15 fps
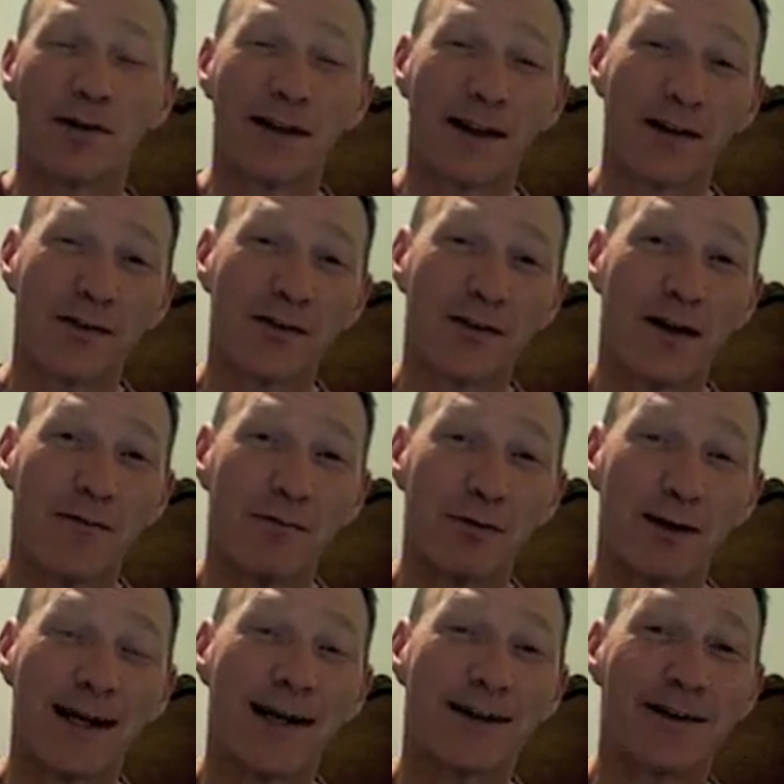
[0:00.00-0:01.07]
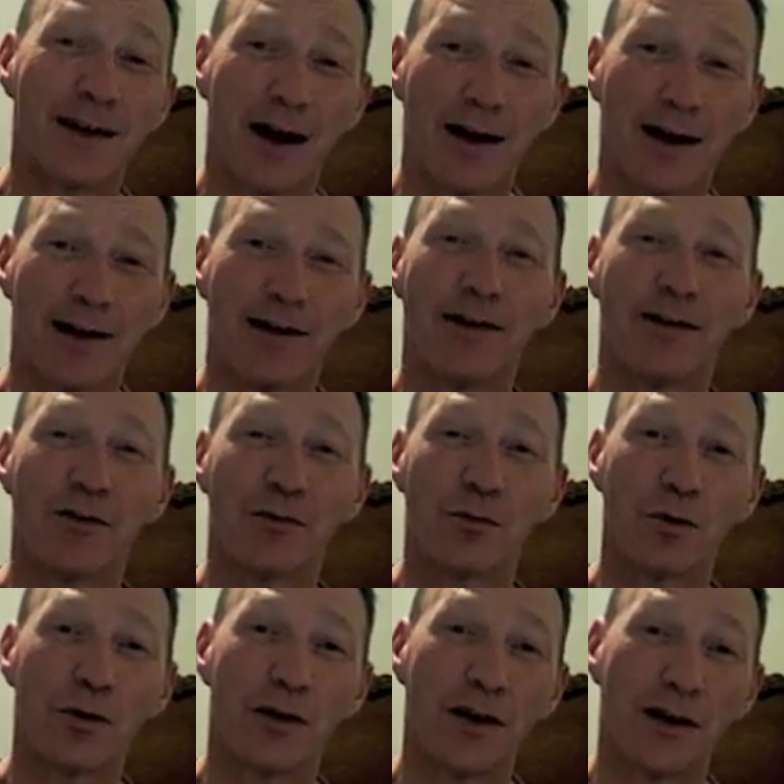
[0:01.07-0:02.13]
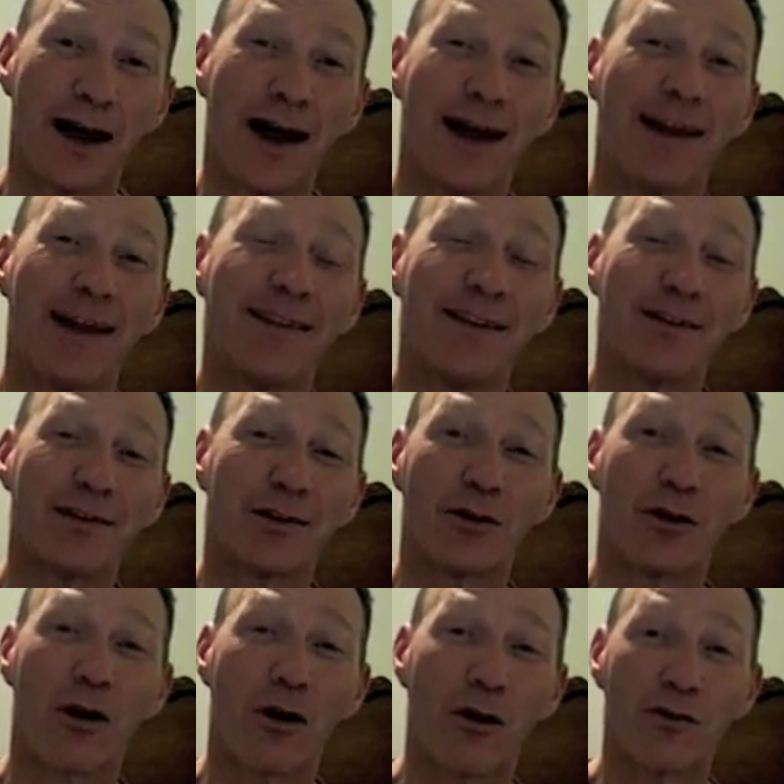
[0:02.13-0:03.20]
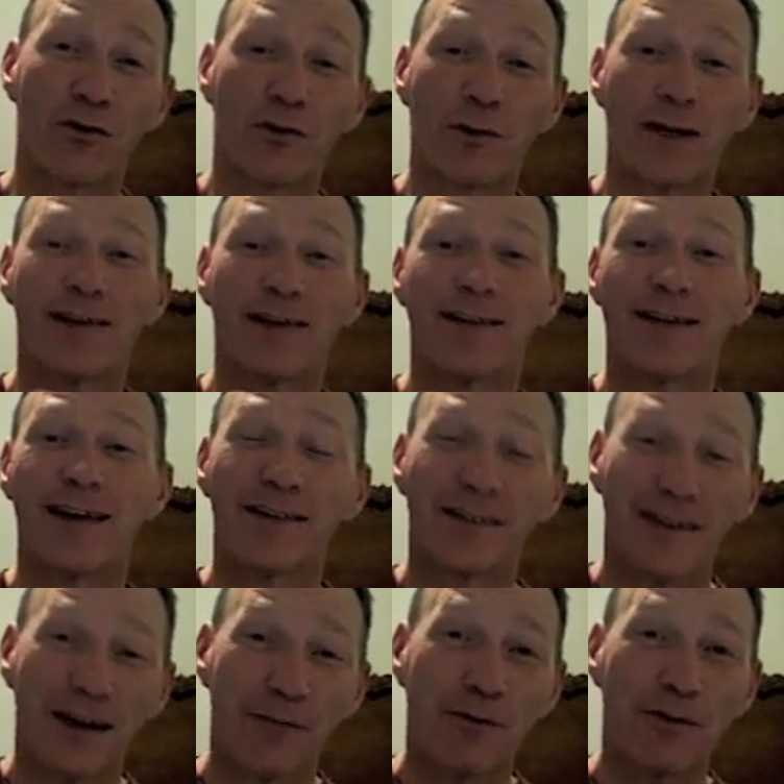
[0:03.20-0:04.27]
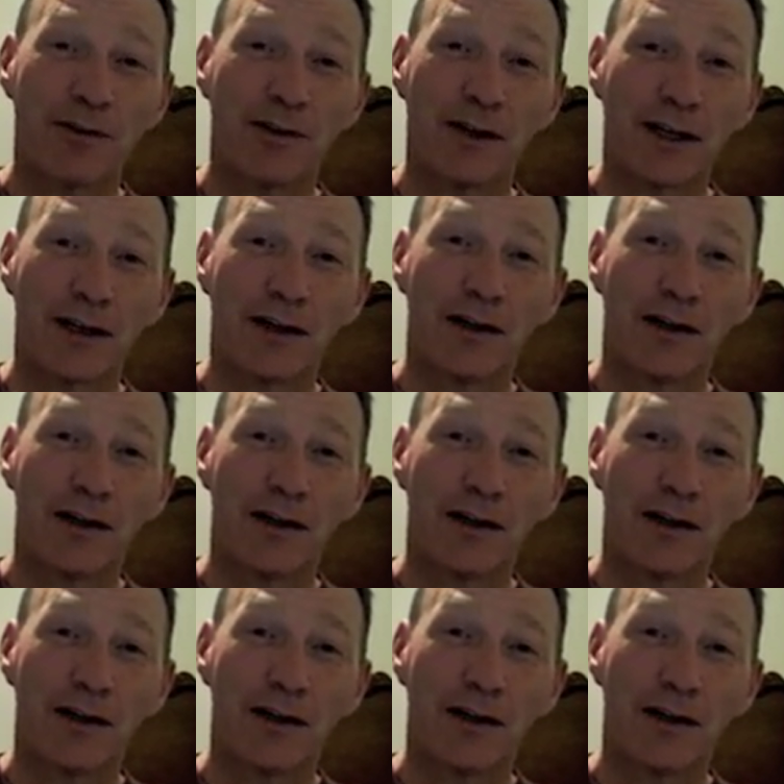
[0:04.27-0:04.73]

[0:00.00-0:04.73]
Let us not forget God and His Word and hide this in our hearts so we can test everything.